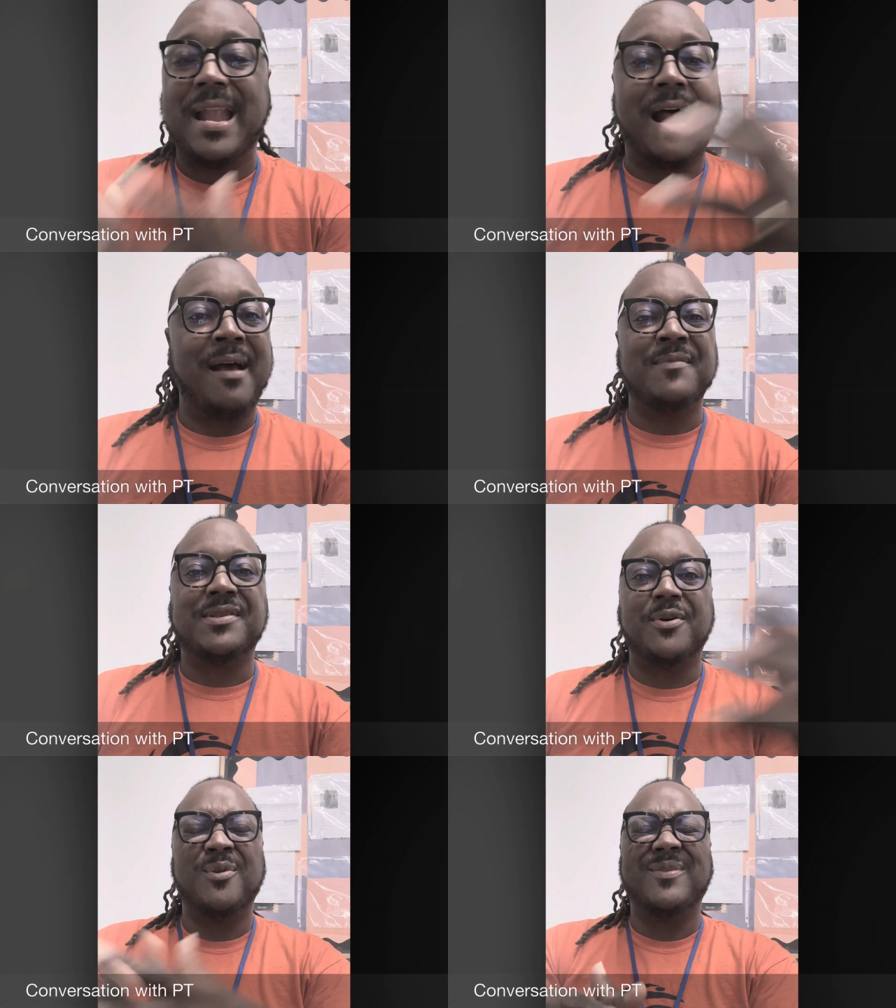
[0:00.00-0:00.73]
I'm
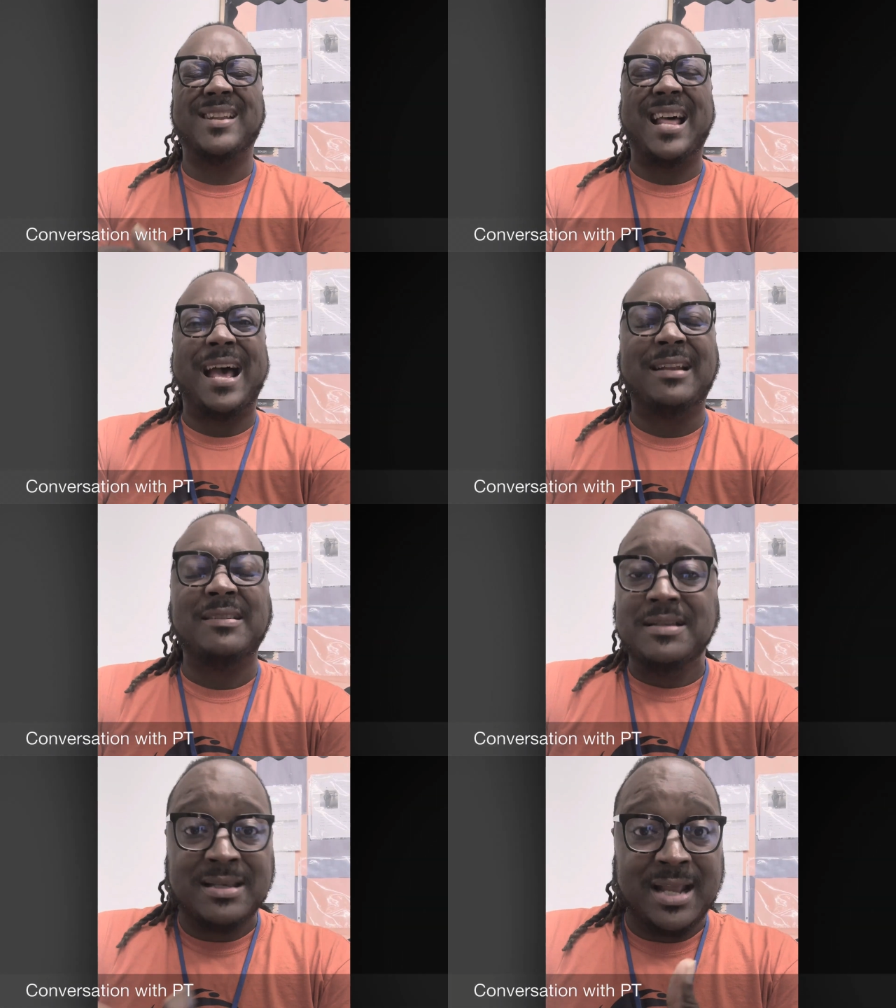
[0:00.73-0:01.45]
so glad
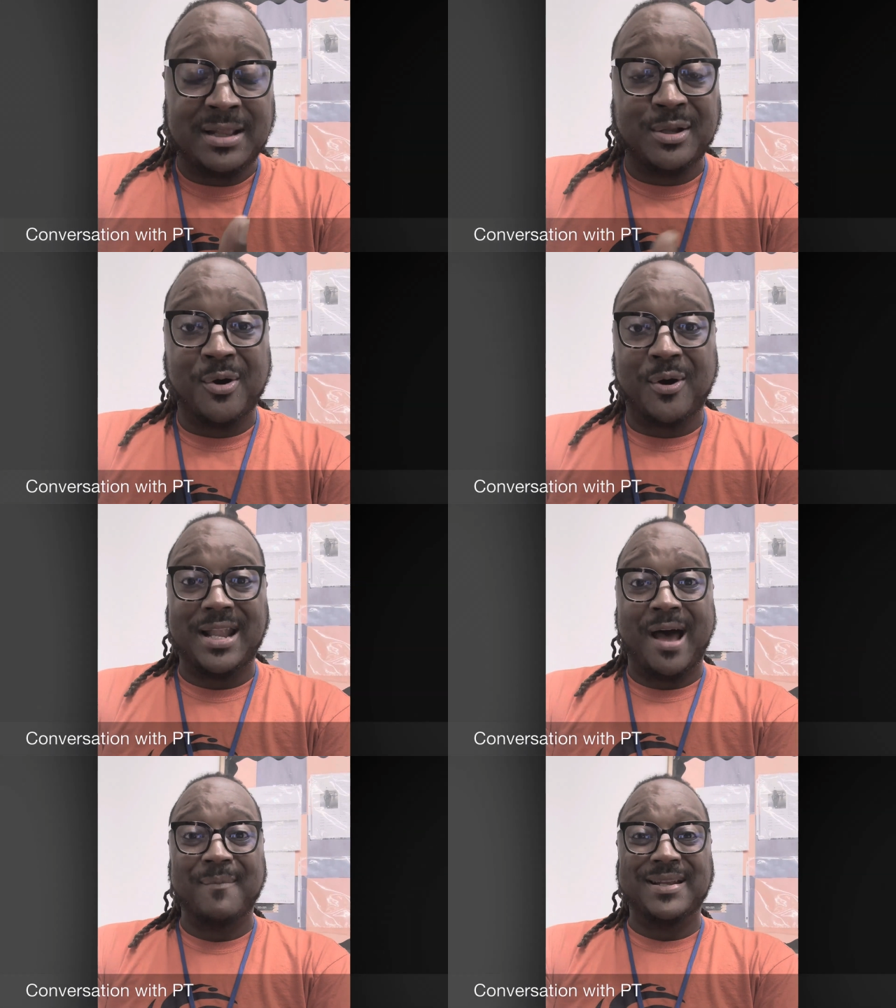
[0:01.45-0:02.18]
that the Lord allowed